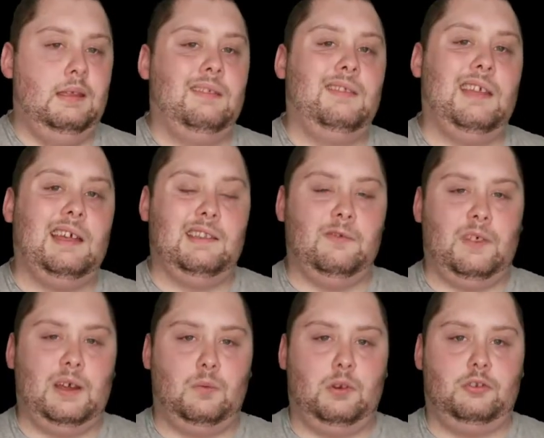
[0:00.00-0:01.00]
The end of
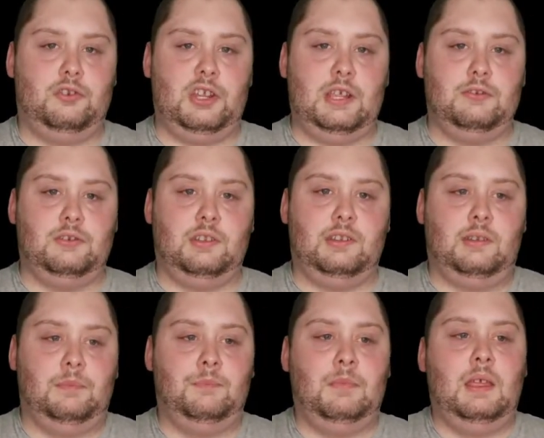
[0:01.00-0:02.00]
that word
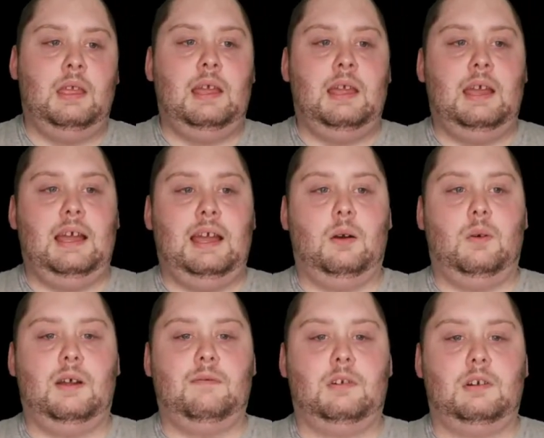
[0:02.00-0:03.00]
changes.
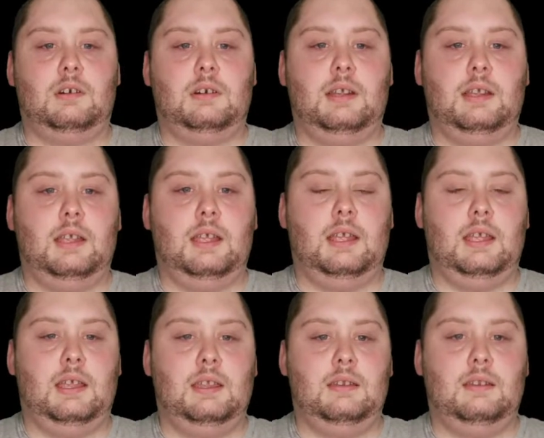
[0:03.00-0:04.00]
However,
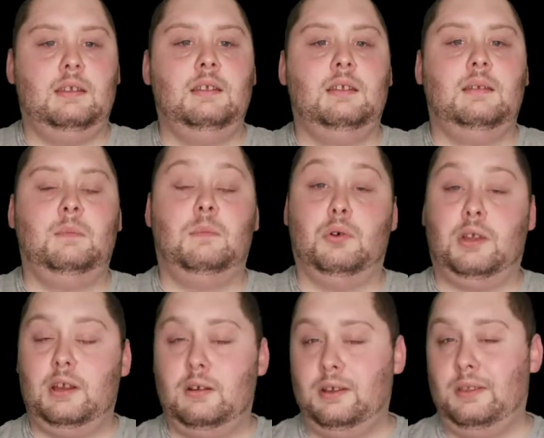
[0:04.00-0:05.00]
in
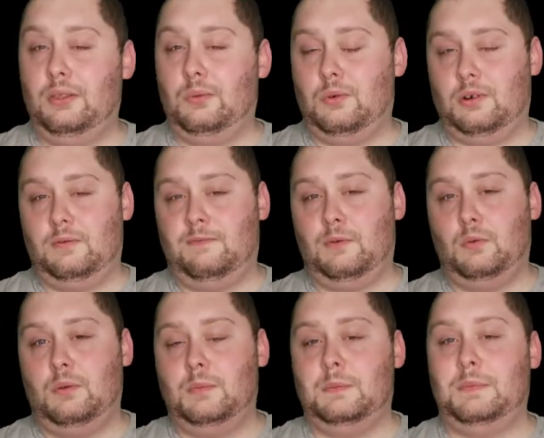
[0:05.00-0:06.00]
Bulgarian, the word for
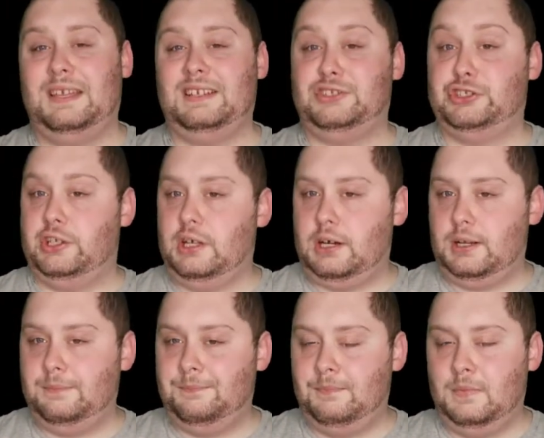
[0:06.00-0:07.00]
woman being
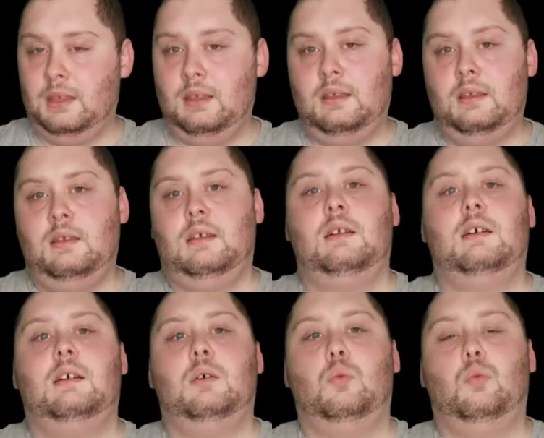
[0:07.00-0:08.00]
žena,
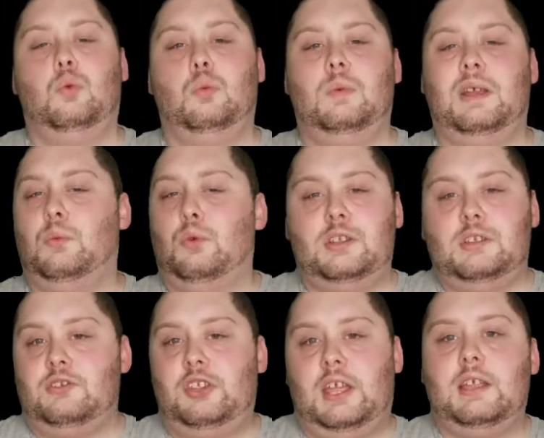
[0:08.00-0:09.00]
it
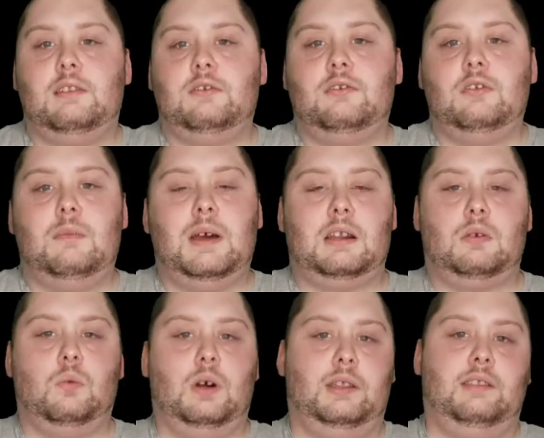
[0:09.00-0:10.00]
wouldn't change no matter
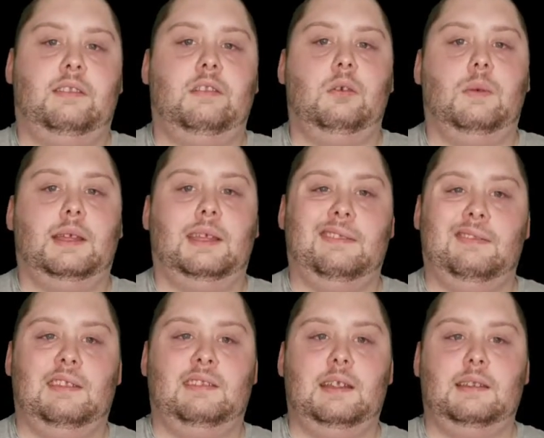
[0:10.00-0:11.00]
what it's doing in
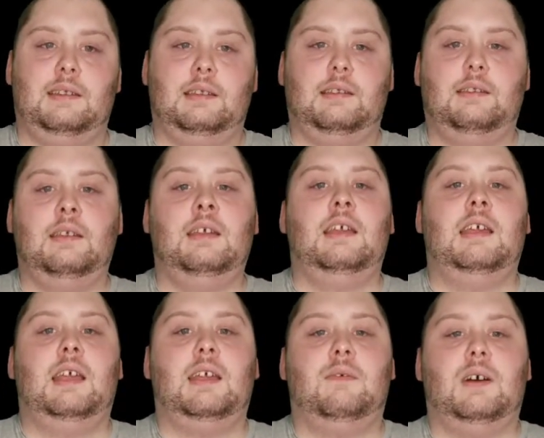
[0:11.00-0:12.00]
the sentence.
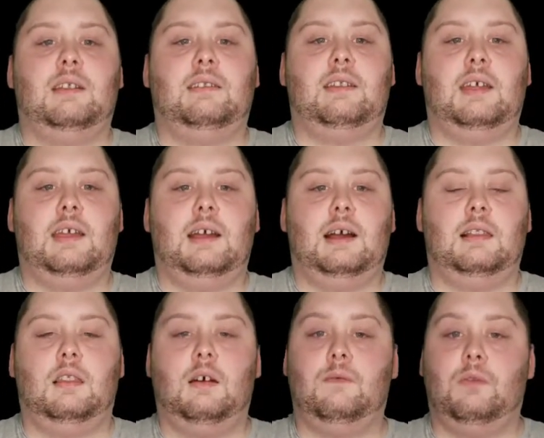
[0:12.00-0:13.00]
If I say I
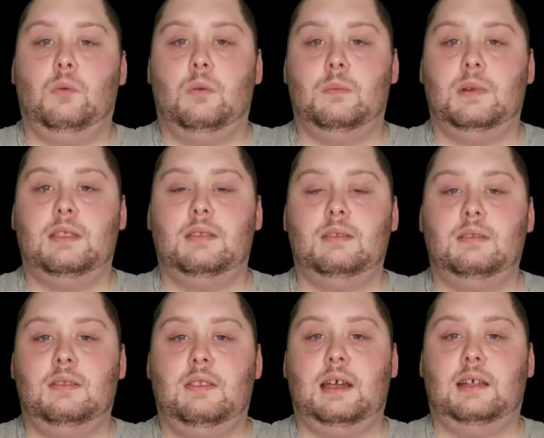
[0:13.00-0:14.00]
love the woman,
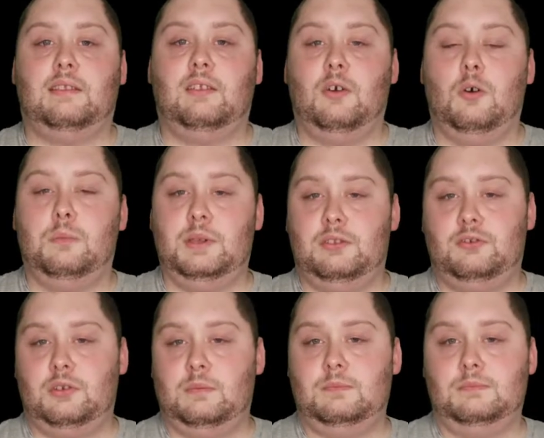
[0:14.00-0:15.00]
that's
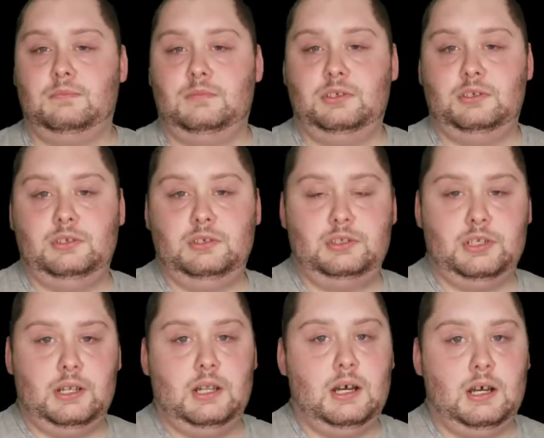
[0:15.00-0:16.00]
obicham
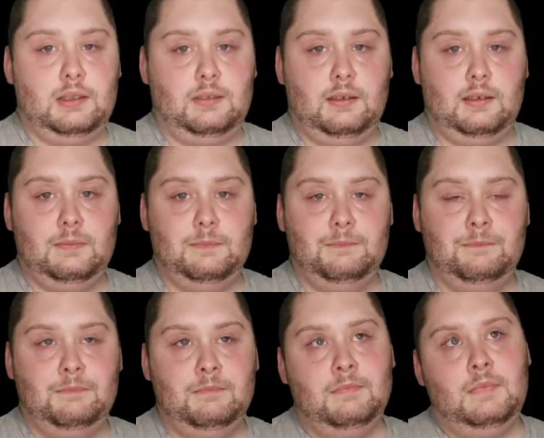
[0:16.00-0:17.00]
ženata.
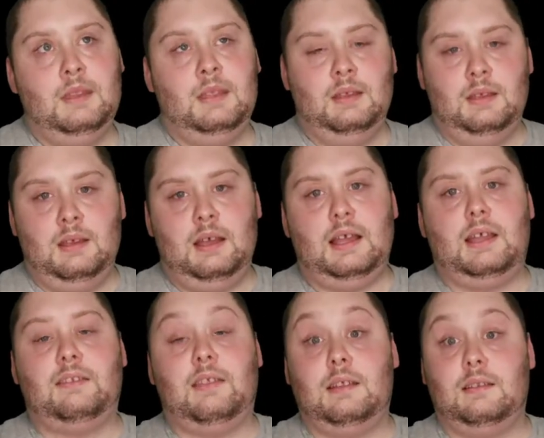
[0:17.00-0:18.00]
I
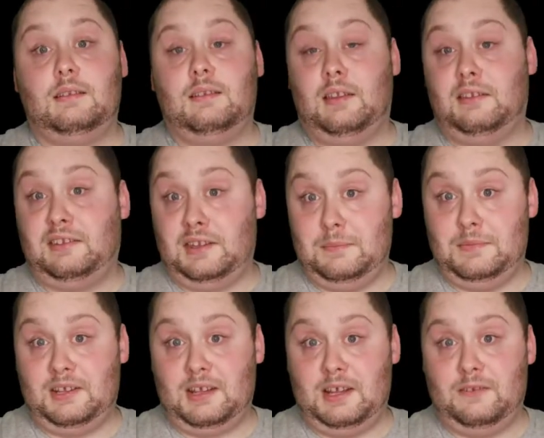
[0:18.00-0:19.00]
guess that does seem
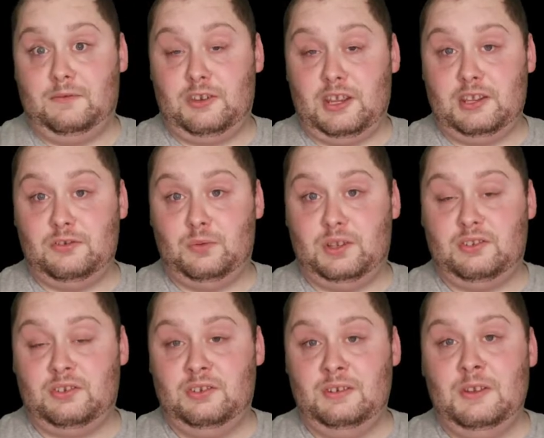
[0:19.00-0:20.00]
to kind of change,
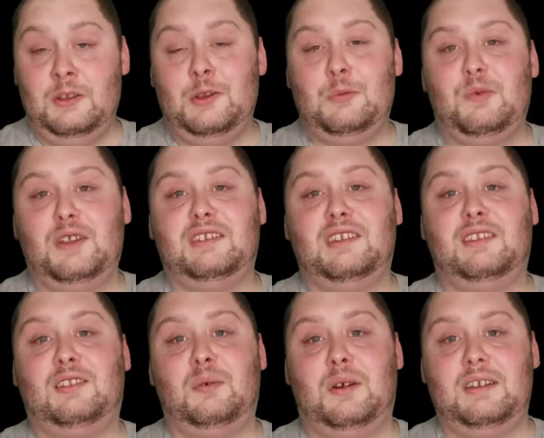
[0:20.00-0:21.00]
which brings us
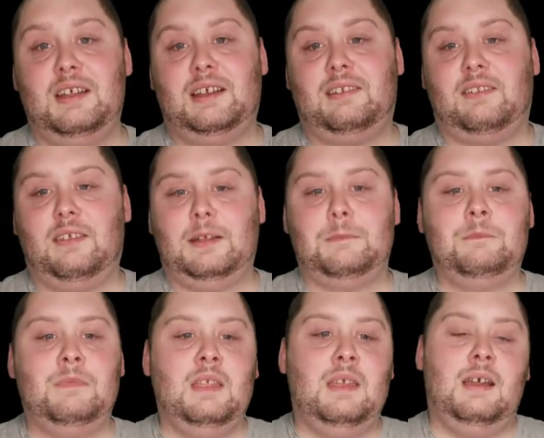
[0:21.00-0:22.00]
to our next thing.
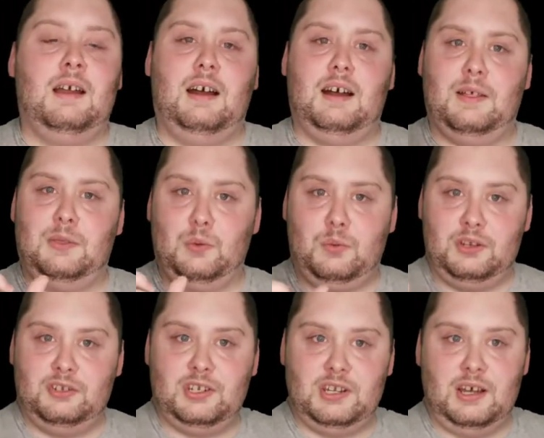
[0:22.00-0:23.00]
The word
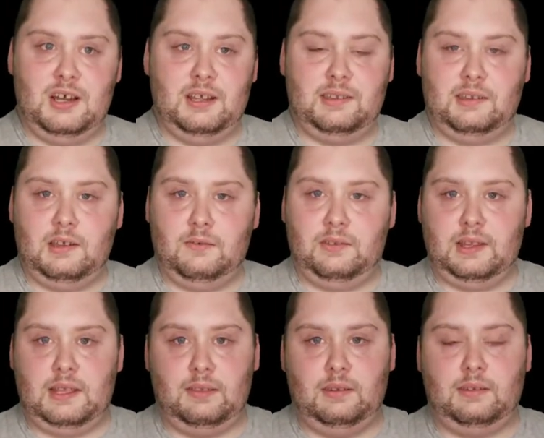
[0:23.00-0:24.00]
žena itself
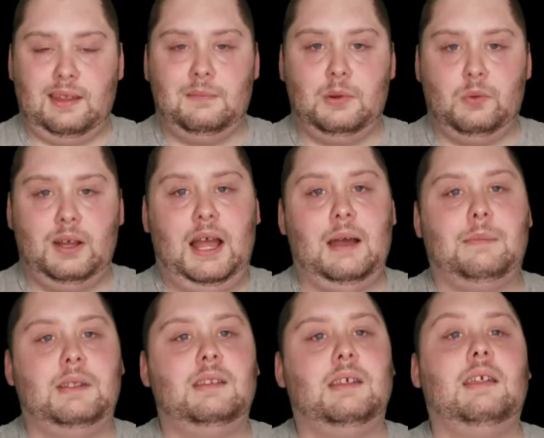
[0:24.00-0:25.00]
stayed the same, but what
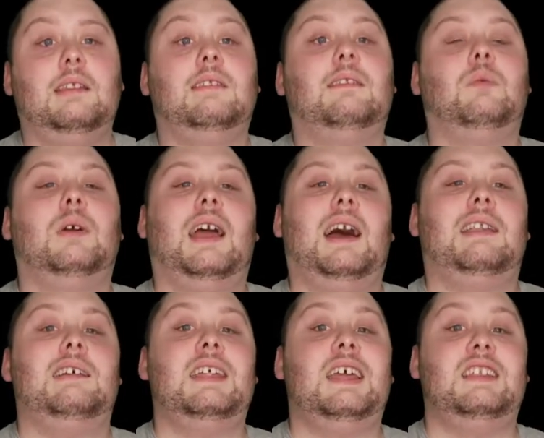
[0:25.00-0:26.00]
happened is we
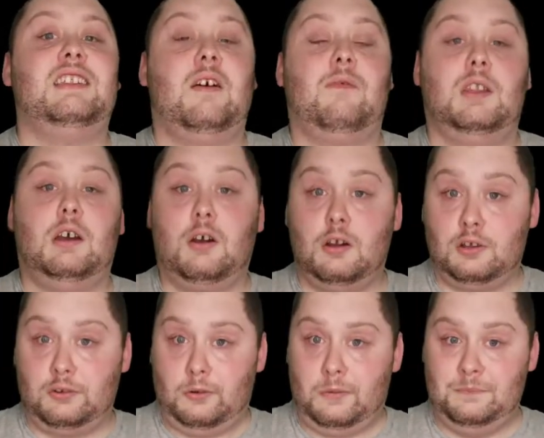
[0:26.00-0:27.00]
added a definite
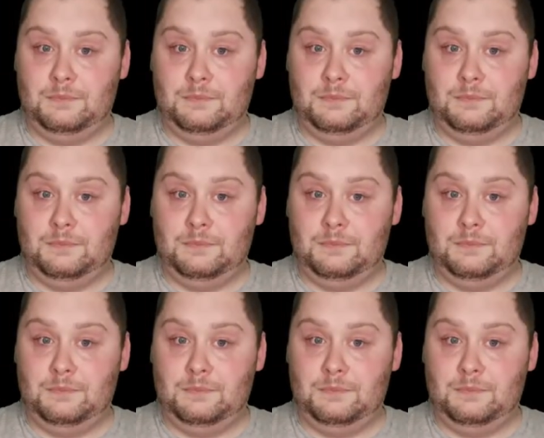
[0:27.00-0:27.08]
article.